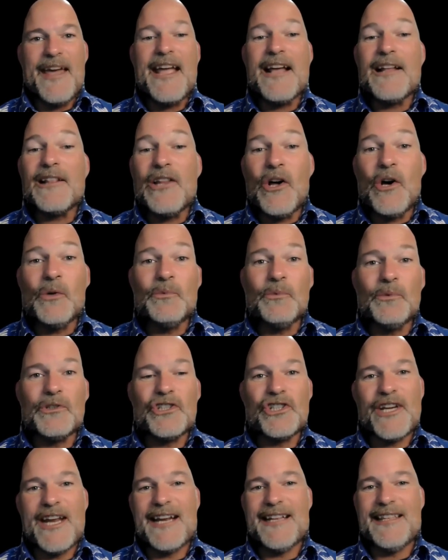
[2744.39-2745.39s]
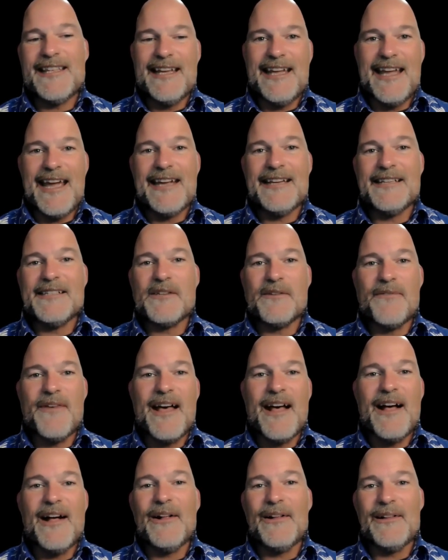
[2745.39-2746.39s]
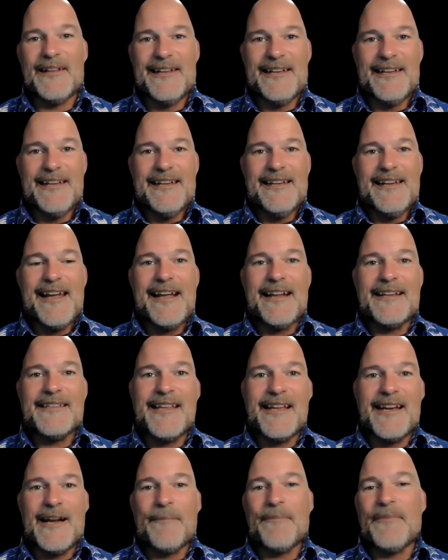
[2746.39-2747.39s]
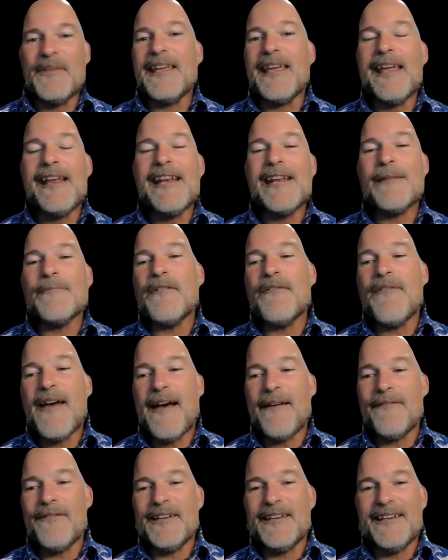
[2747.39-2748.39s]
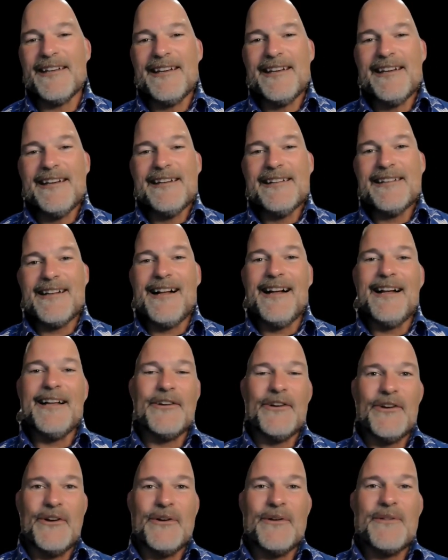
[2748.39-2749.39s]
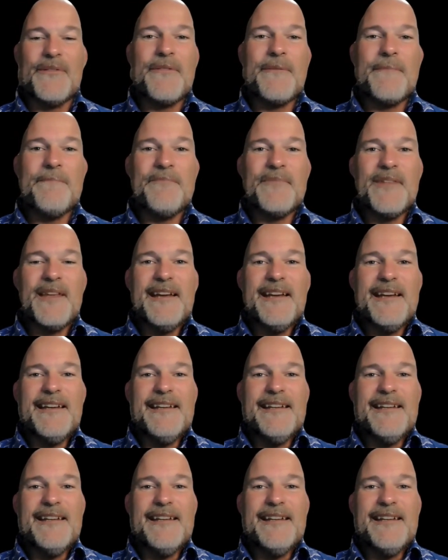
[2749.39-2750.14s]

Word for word: They alone will shake the gates of hell and set up the kingdom of heaven on earth.